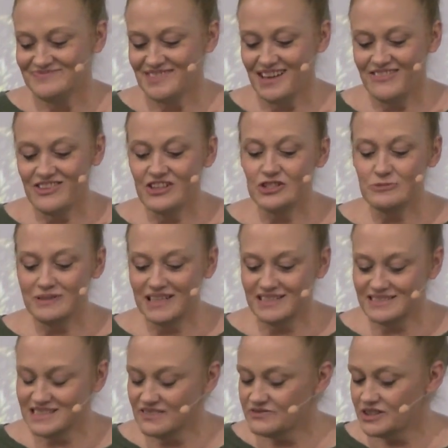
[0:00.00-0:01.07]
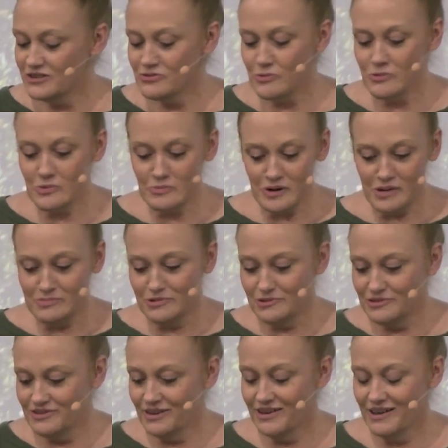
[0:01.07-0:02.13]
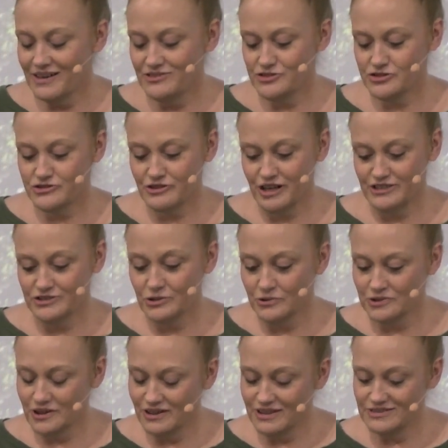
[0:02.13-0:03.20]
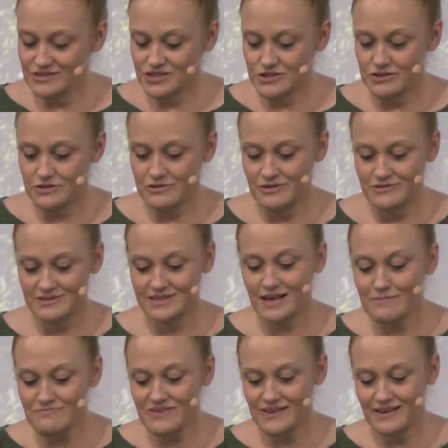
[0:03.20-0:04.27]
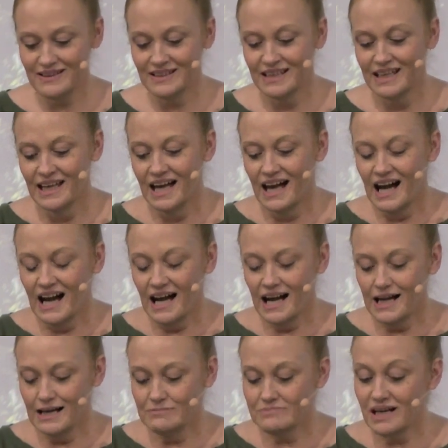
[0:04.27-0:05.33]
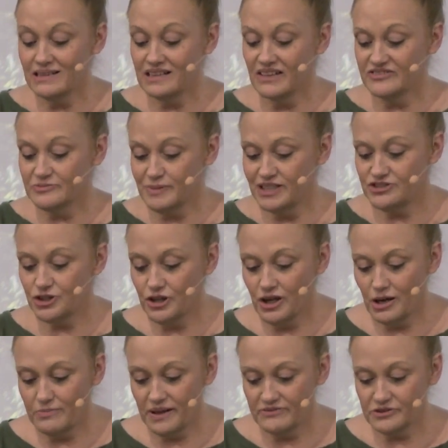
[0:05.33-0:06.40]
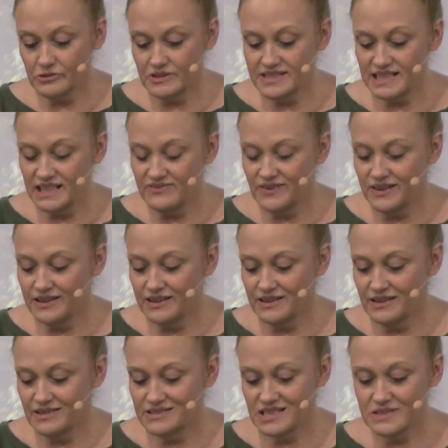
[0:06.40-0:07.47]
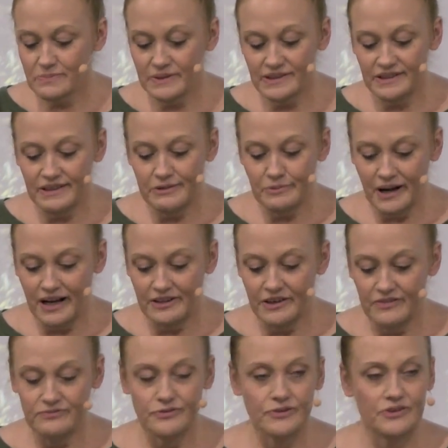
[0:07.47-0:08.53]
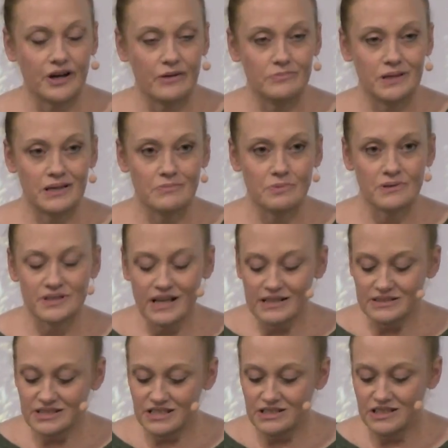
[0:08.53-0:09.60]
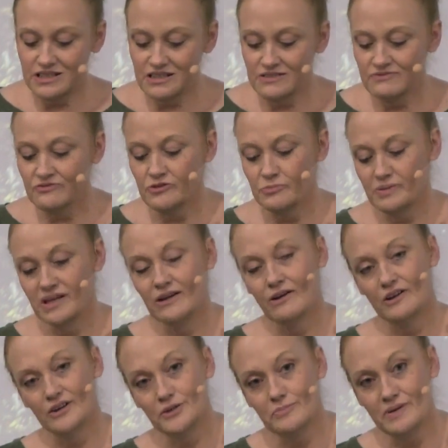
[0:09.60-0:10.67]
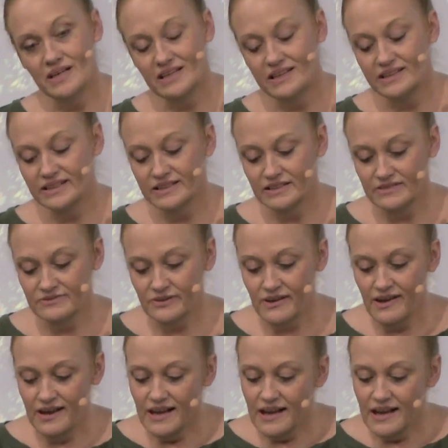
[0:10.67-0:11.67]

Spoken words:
And then you begin sifting through the rubble and just trying to hold on to something. I left my job after receiving a disciplinary write-off for not being productive, for being argumentative,